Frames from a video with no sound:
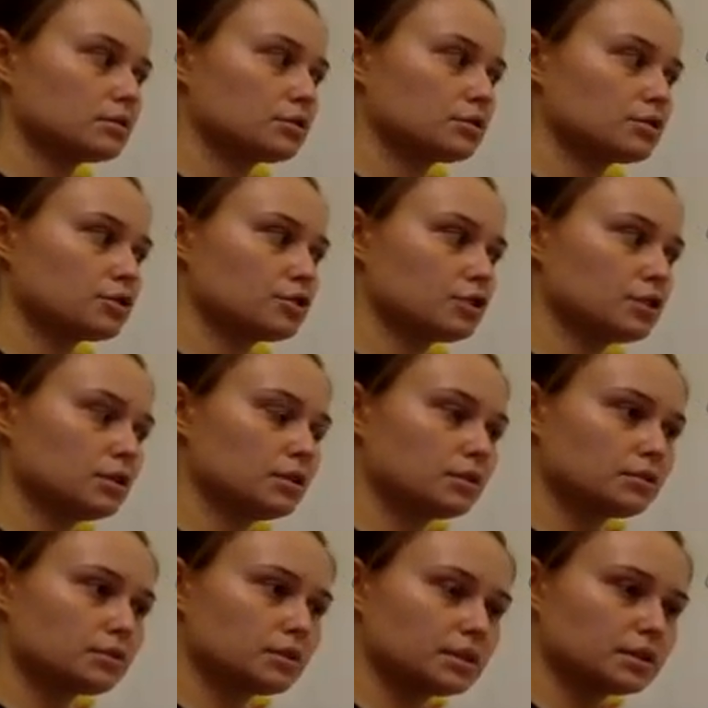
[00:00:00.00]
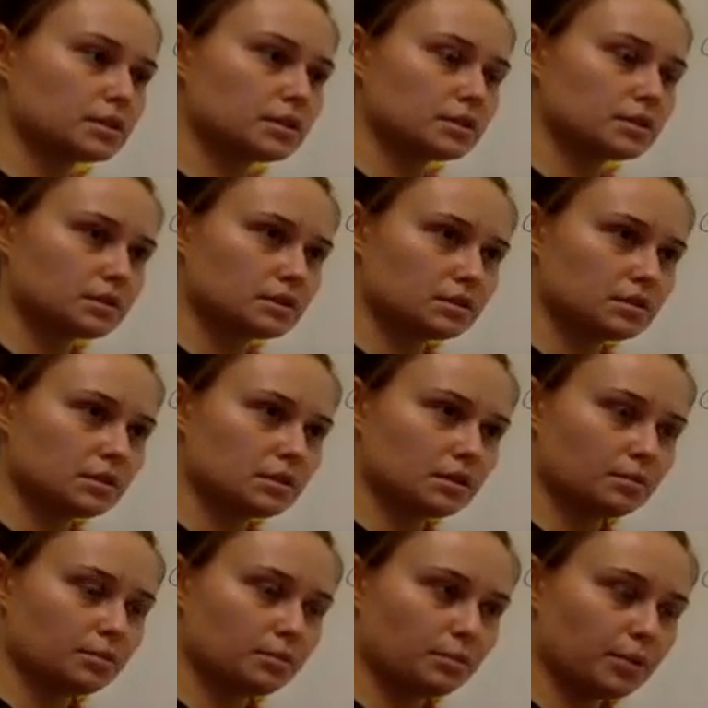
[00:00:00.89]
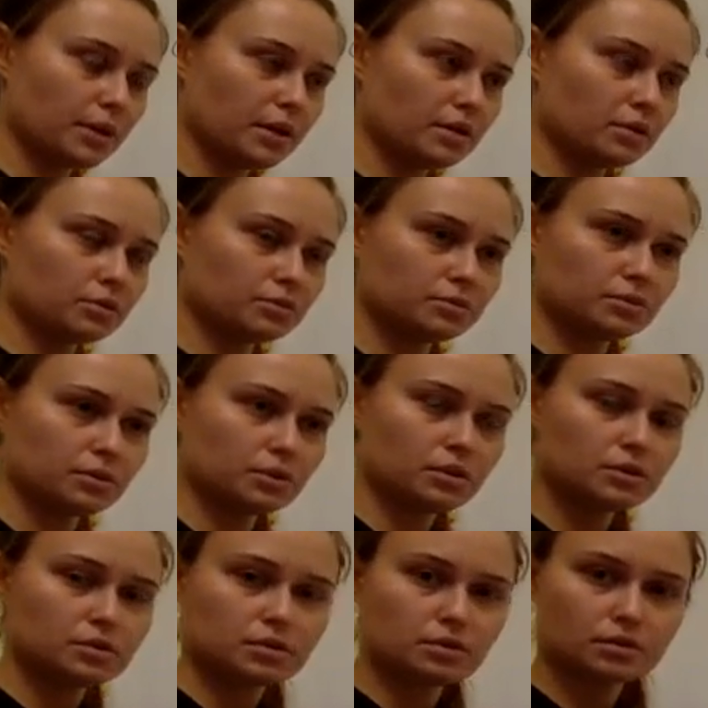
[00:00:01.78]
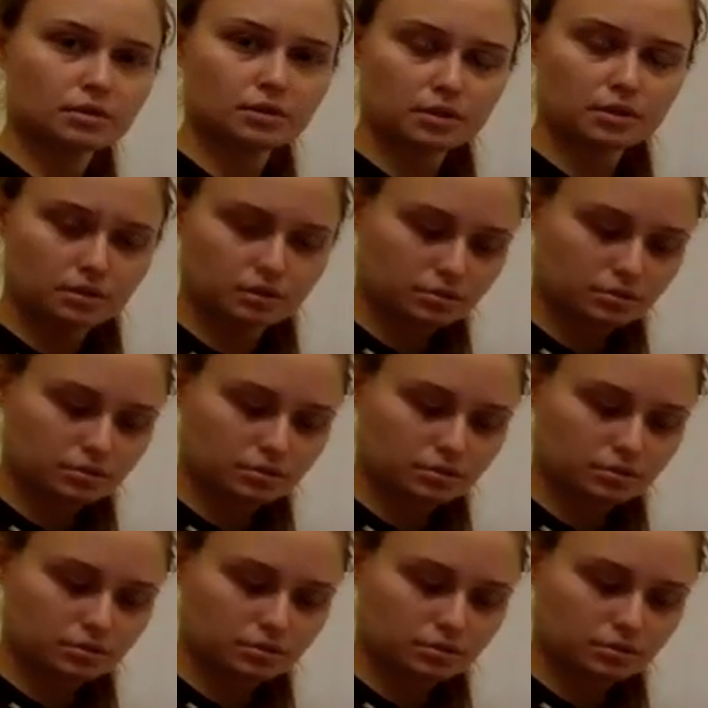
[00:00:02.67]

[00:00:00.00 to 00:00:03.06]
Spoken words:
she increases the payoff, not only